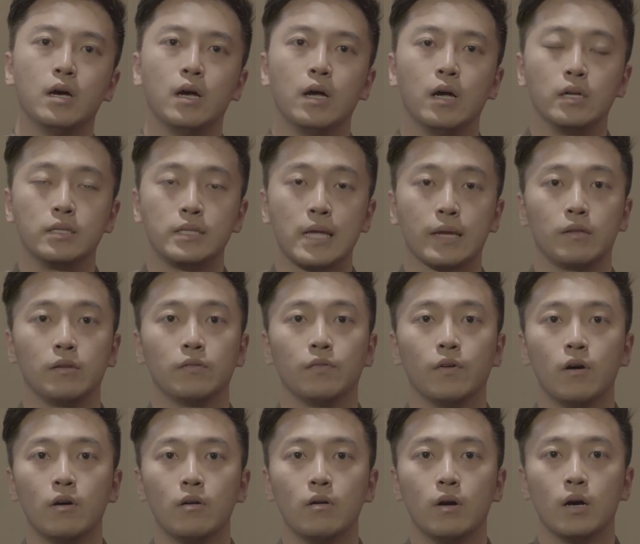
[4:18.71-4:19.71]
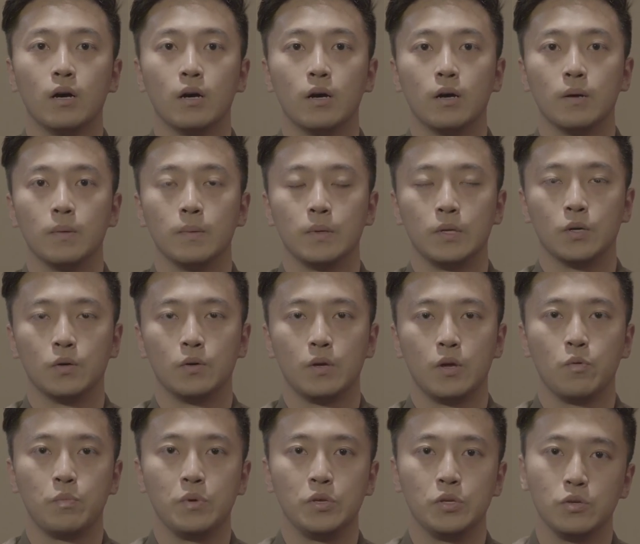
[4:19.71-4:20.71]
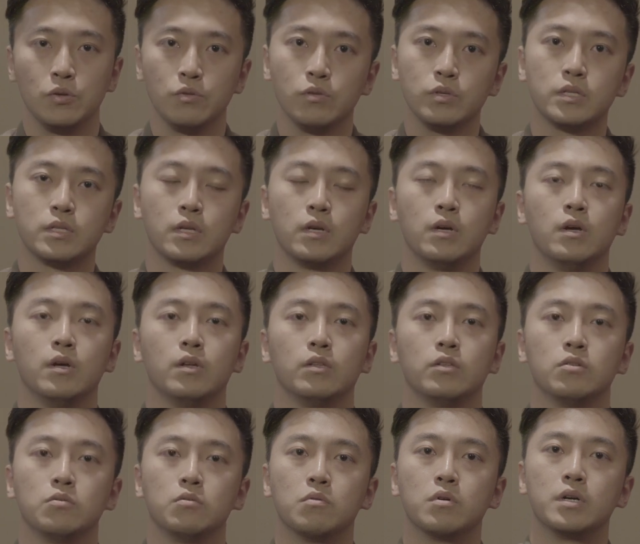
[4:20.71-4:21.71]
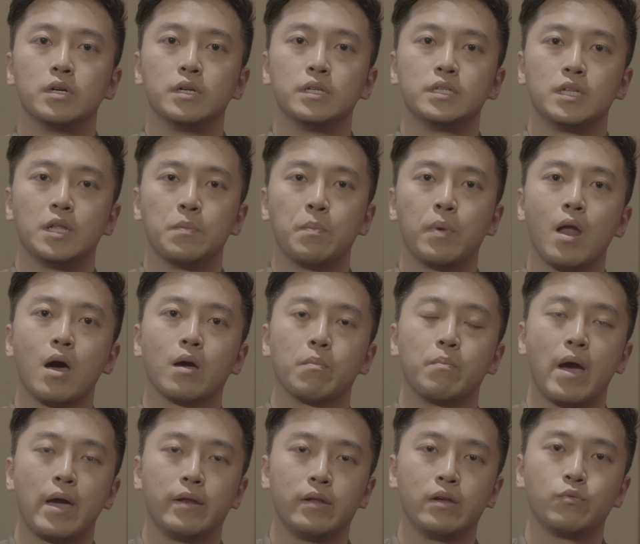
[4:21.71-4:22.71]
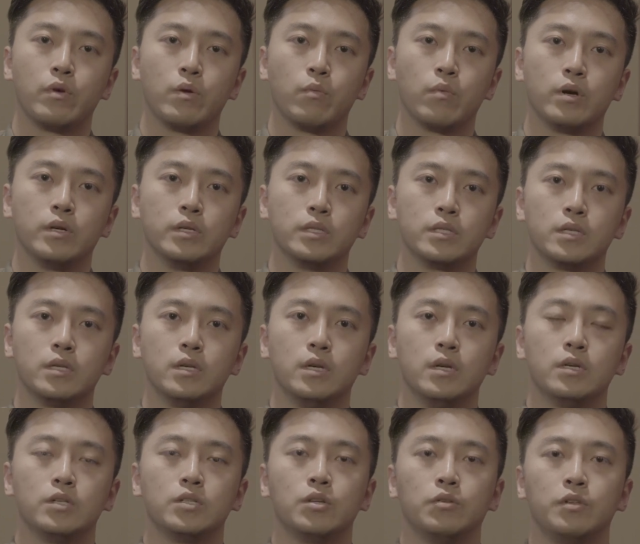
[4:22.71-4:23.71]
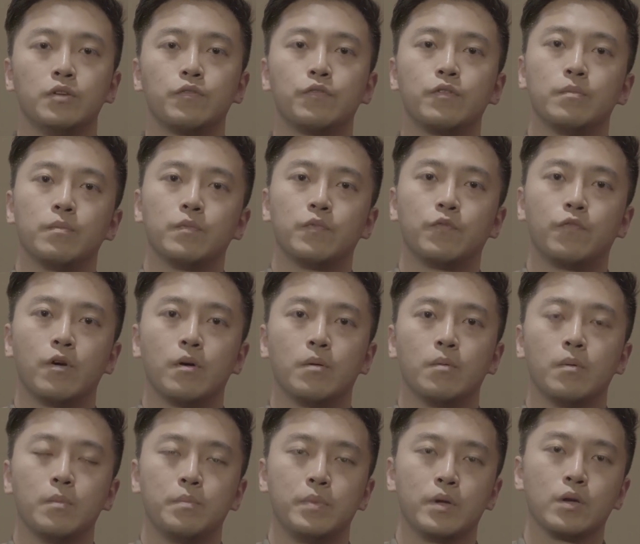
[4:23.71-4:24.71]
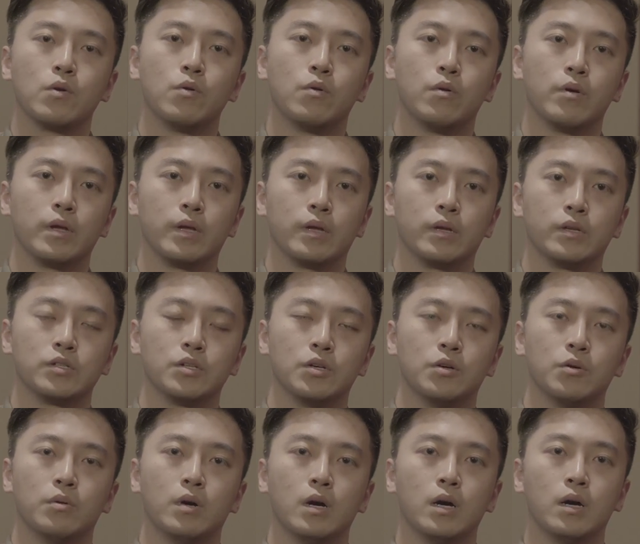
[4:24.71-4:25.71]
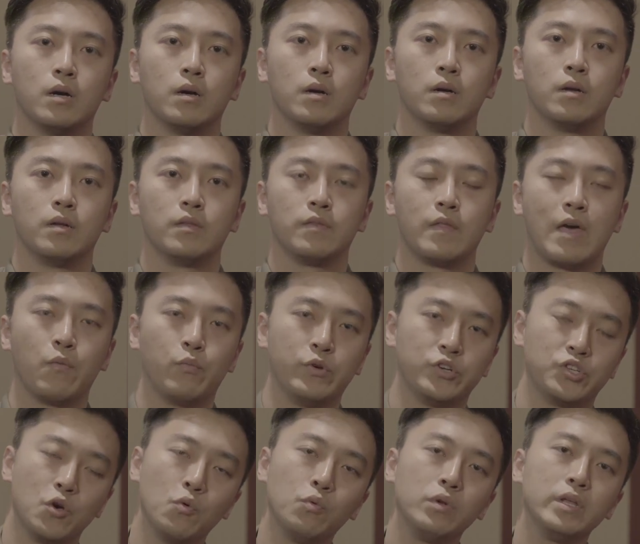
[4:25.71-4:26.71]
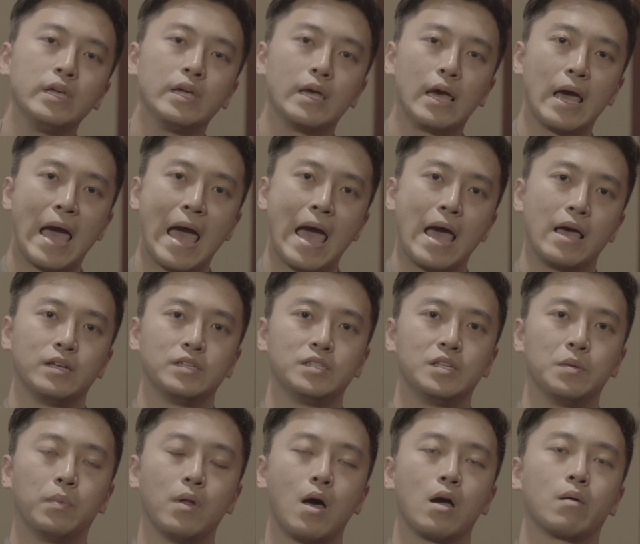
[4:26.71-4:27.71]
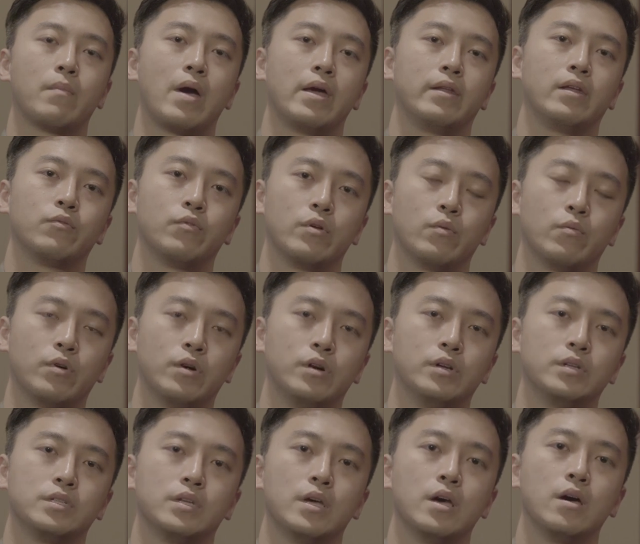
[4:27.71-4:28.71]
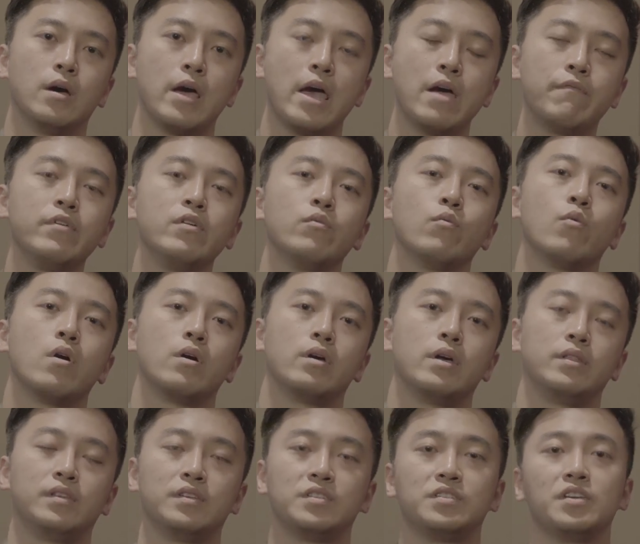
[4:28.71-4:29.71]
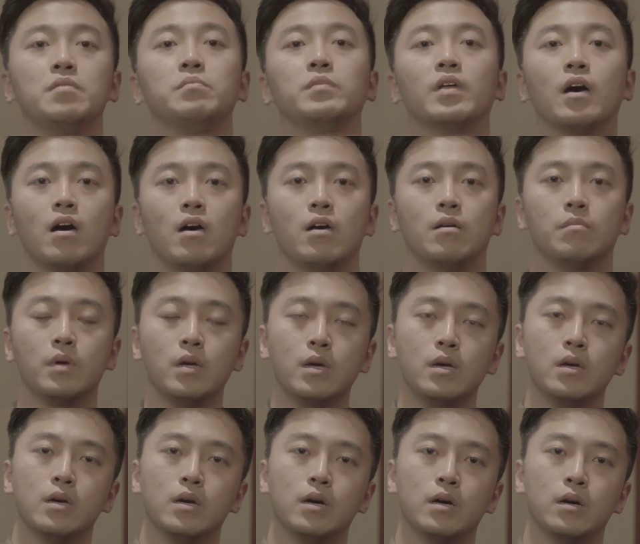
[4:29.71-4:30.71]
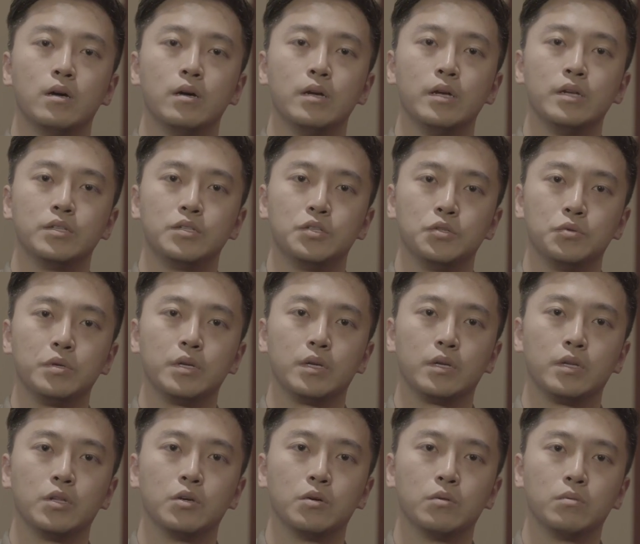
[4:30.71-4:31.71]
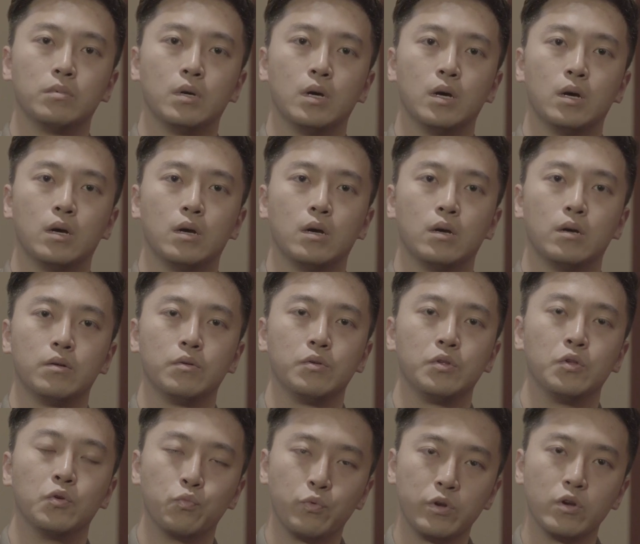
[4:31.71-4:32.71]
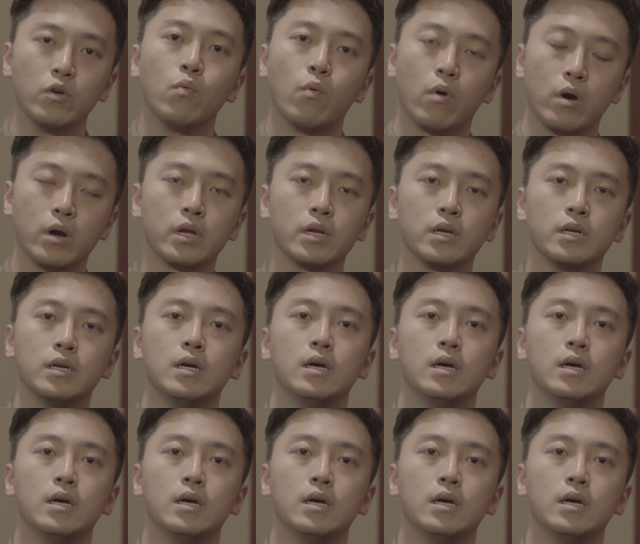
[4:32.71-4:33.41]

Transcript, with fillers: Uh, second of all, uh, you know, it will be used towards the block mining rewards. So different from Bitcoin, so uh, that which only has the block mining rewards, uh, everyone at the same time uh, is doing you know, uh, you know real work.